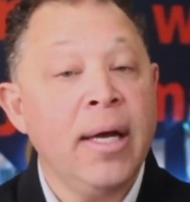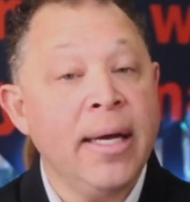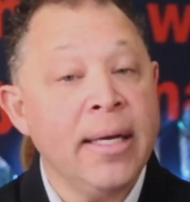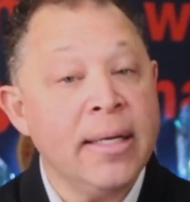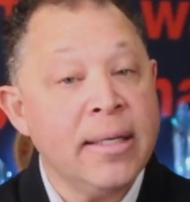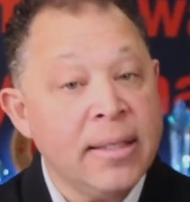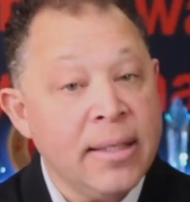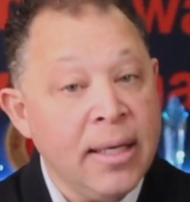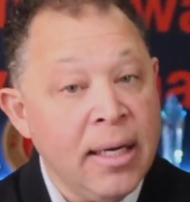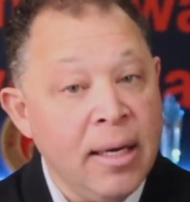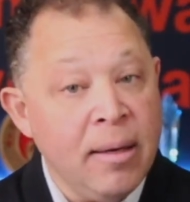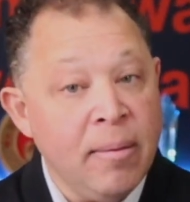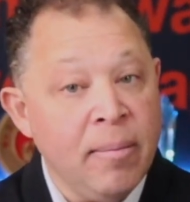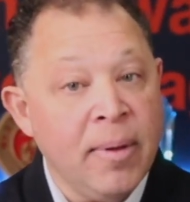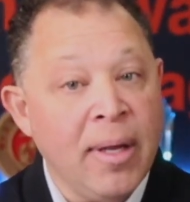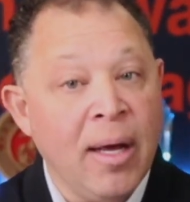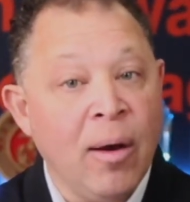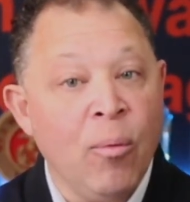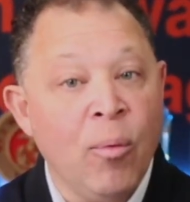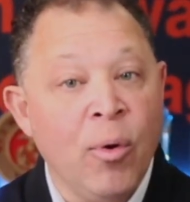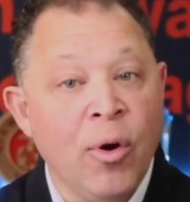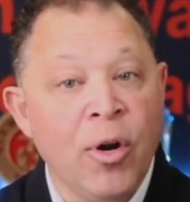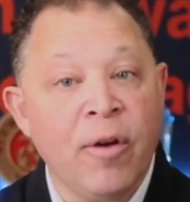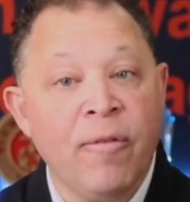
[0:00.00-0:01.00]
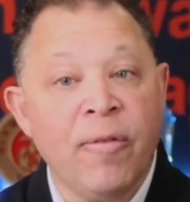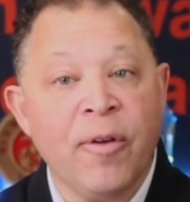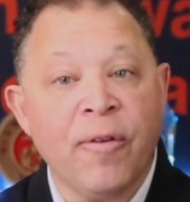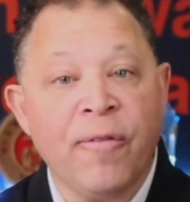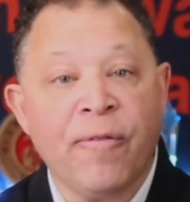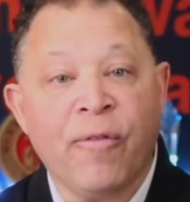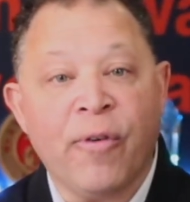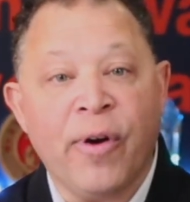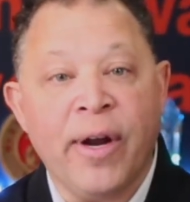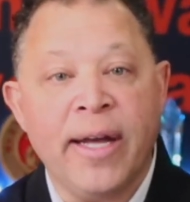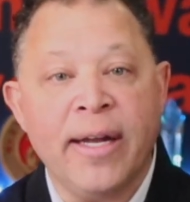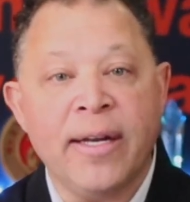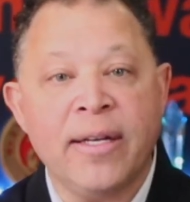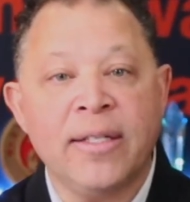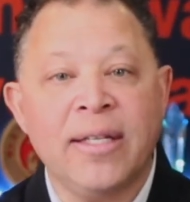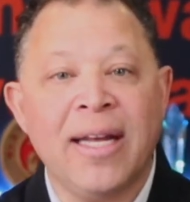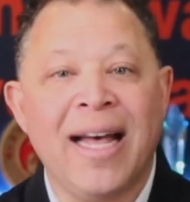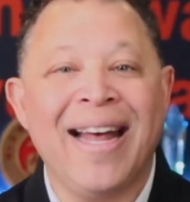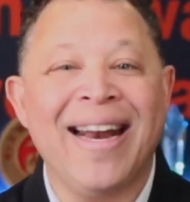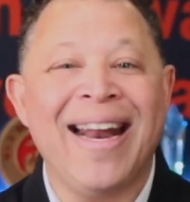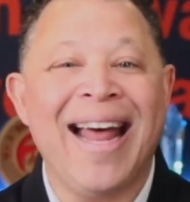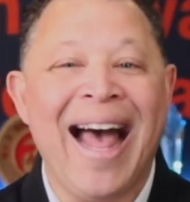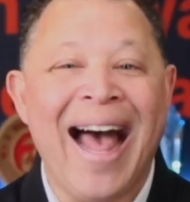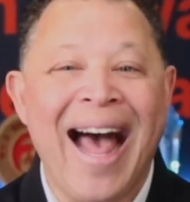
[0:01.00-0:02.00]
It seemed that one of the friends
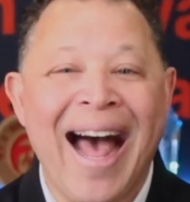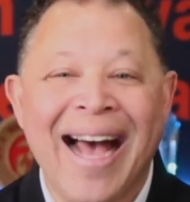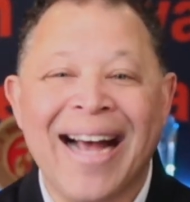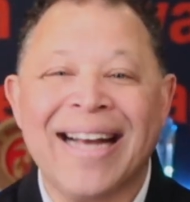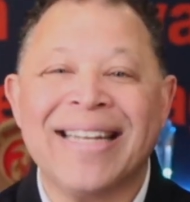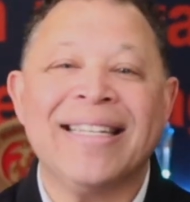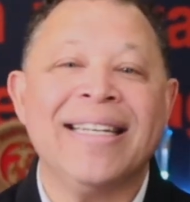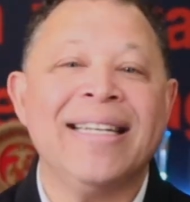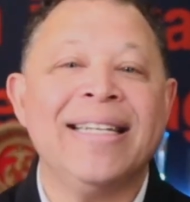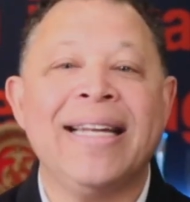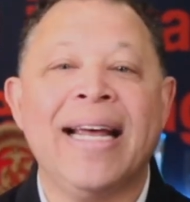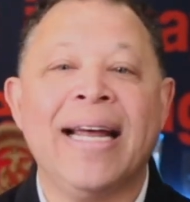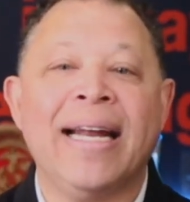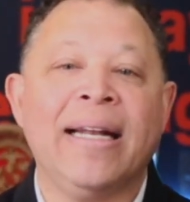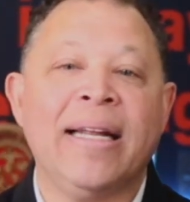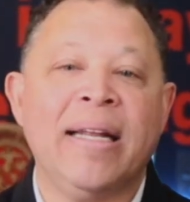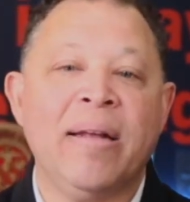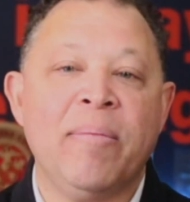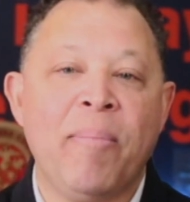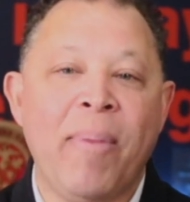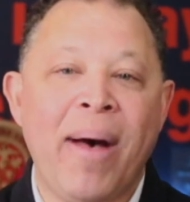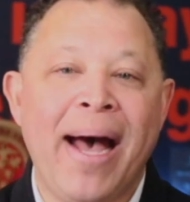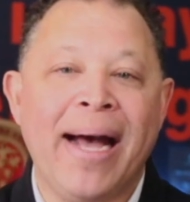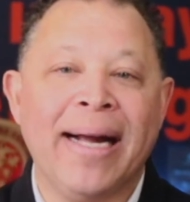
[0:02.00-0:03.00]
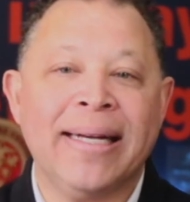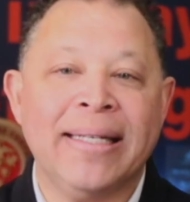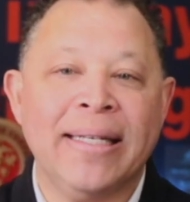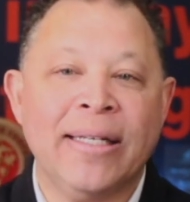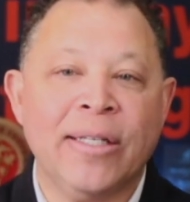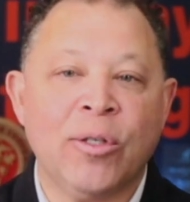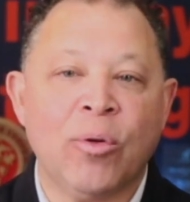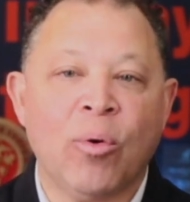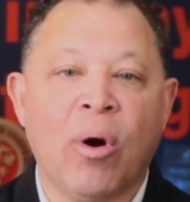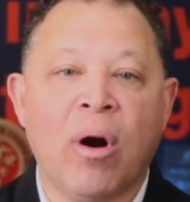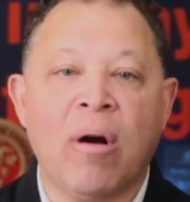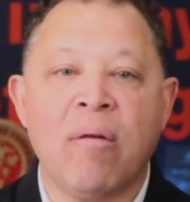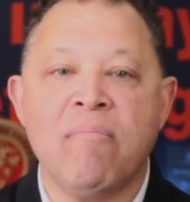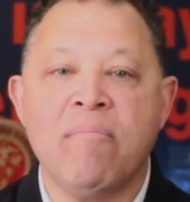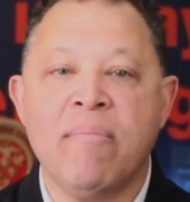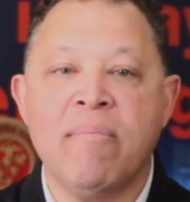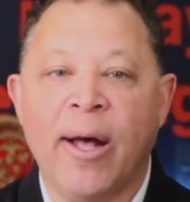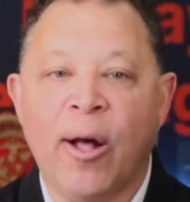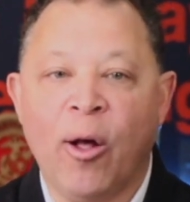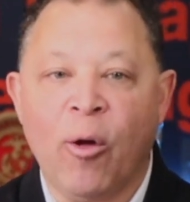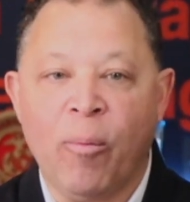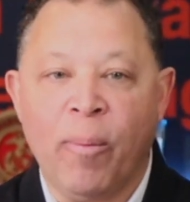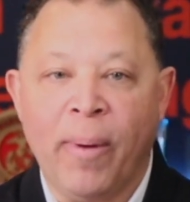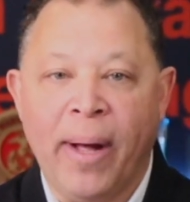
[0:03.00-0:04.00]
had accidentally backed into our
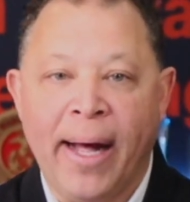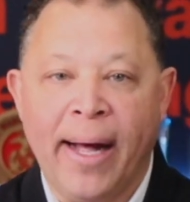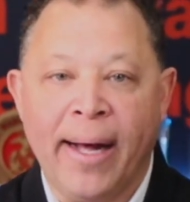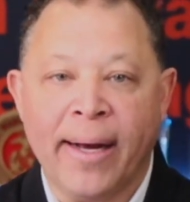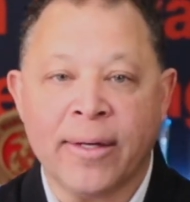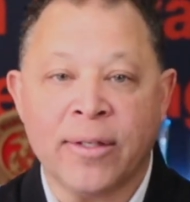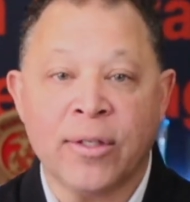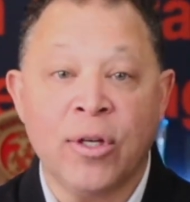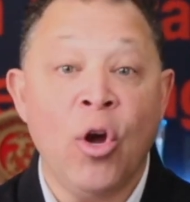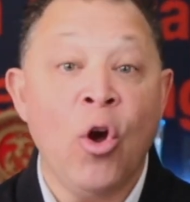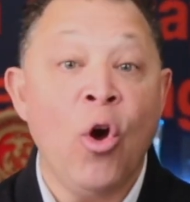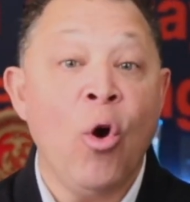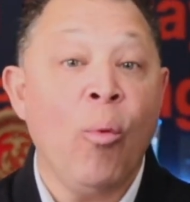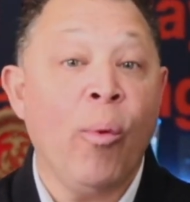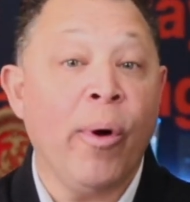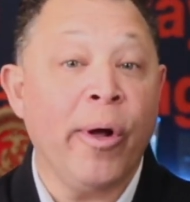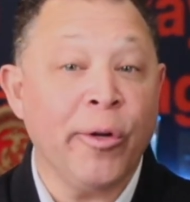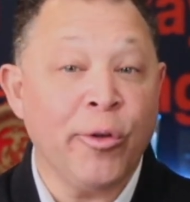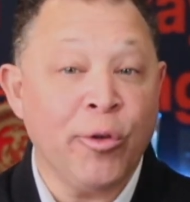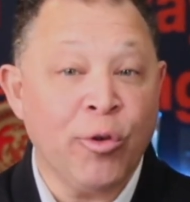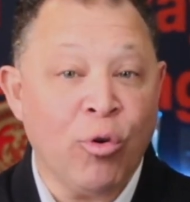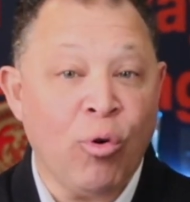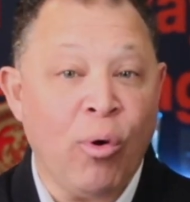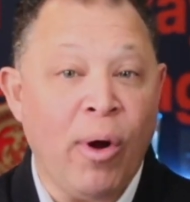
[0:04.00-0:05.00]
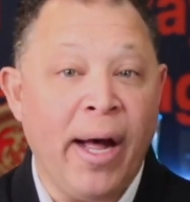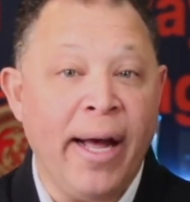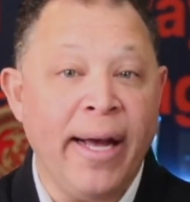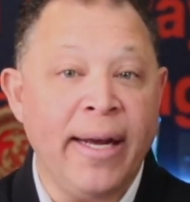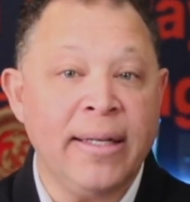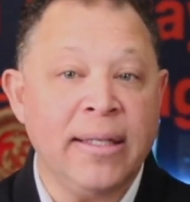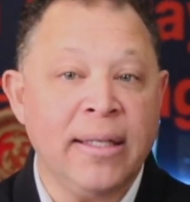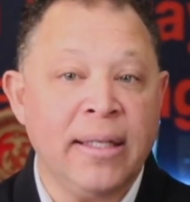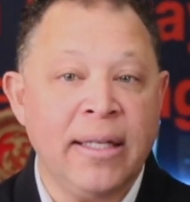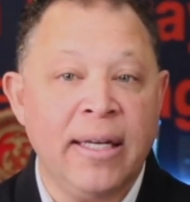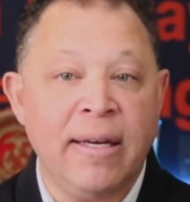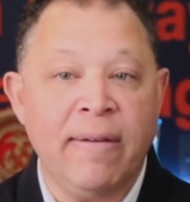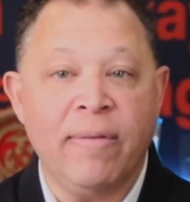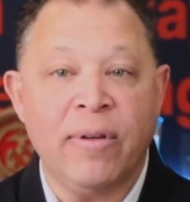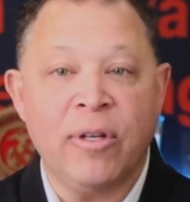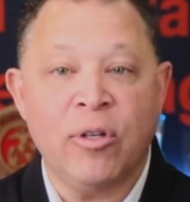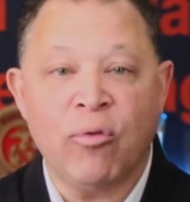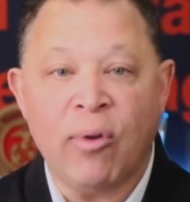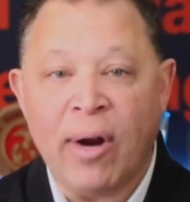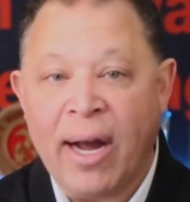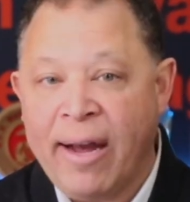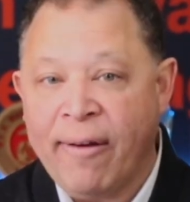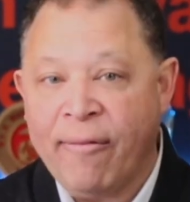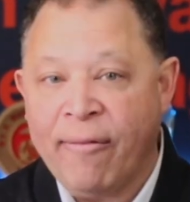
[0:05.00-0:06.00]
mailbox while trying to leave the
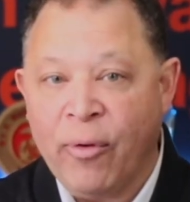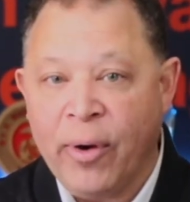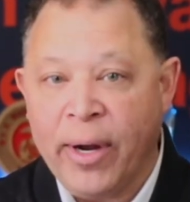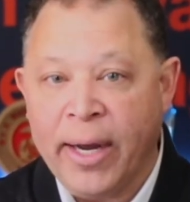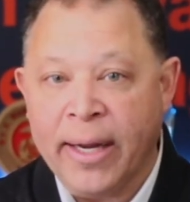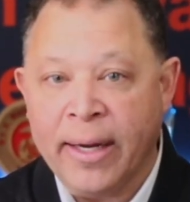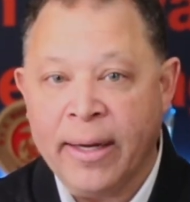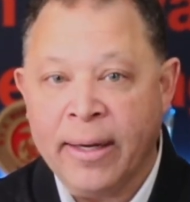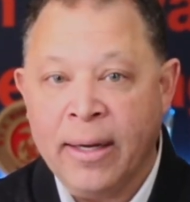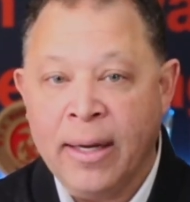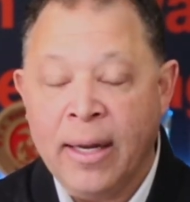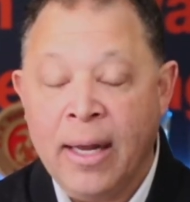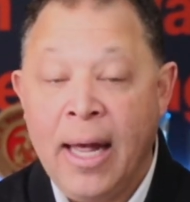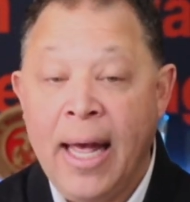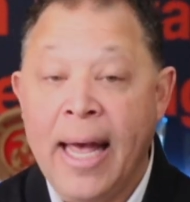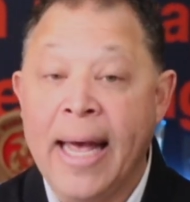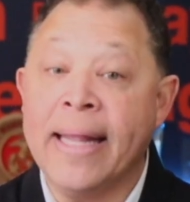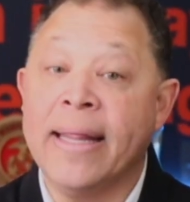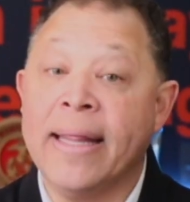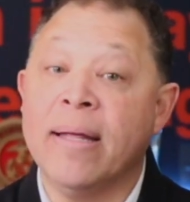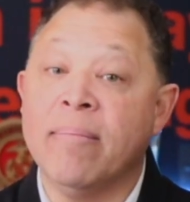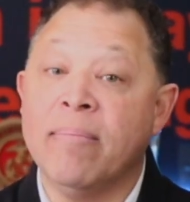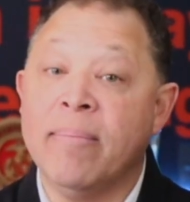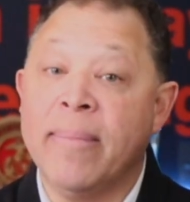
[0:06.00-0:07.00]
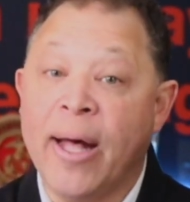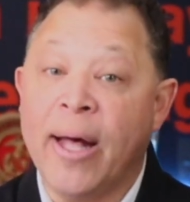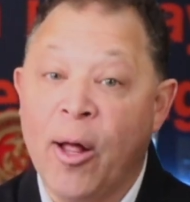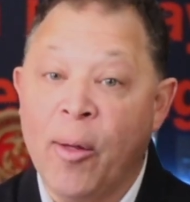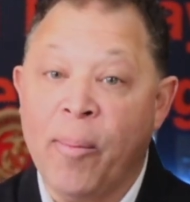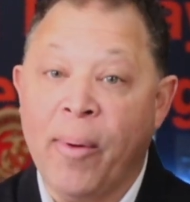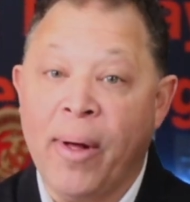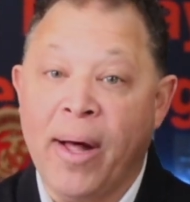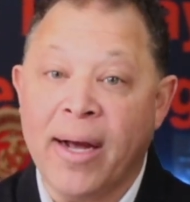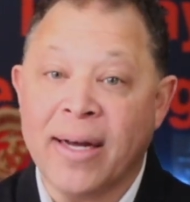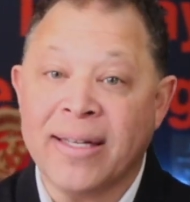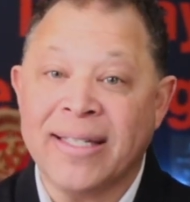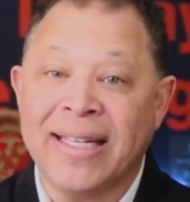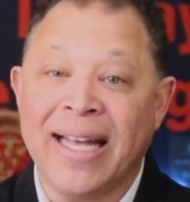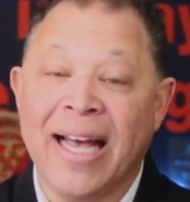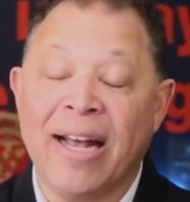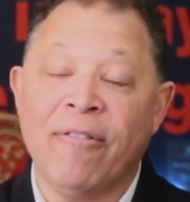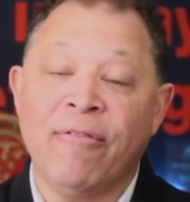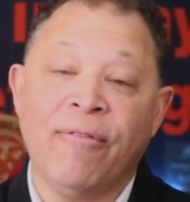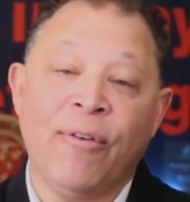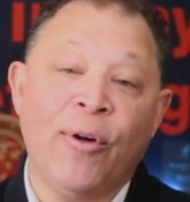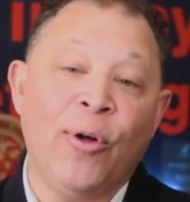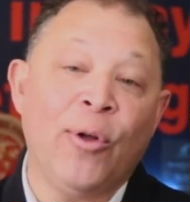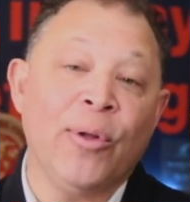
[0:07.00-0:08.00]
driveway, and the mailbox
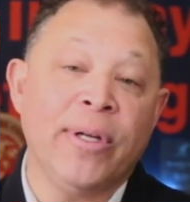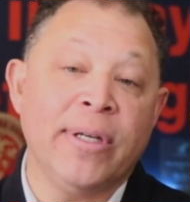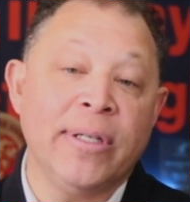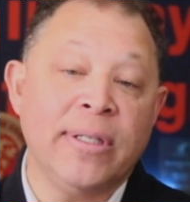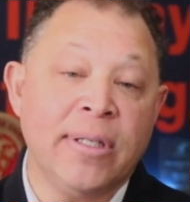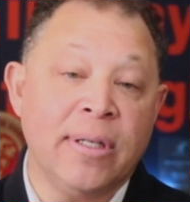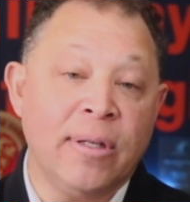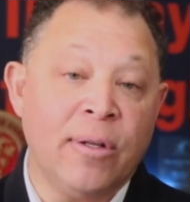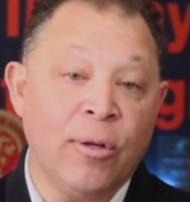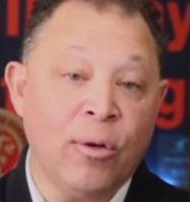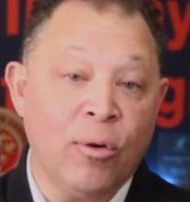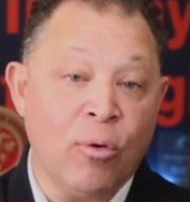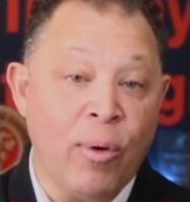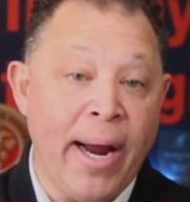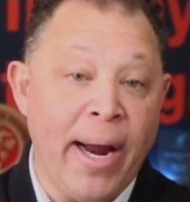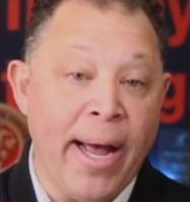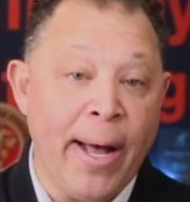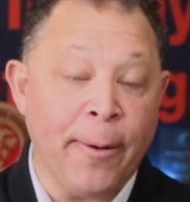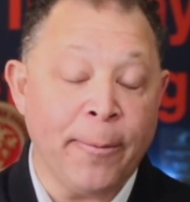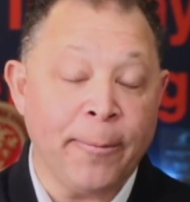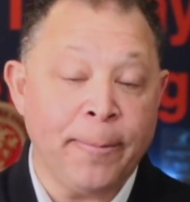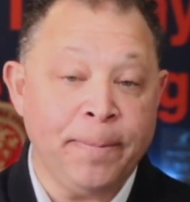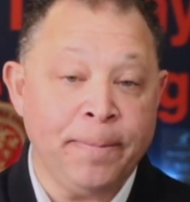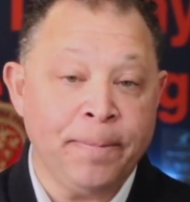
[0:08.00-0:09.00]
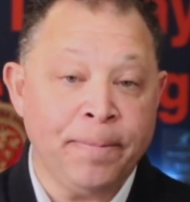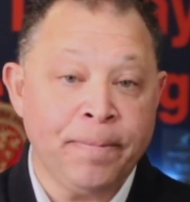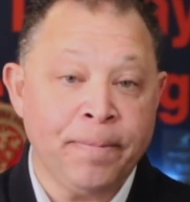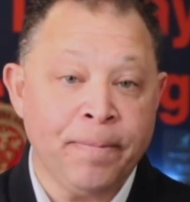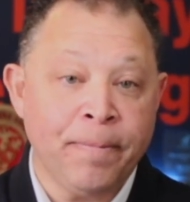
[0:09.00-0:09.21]
had fallen to the ground.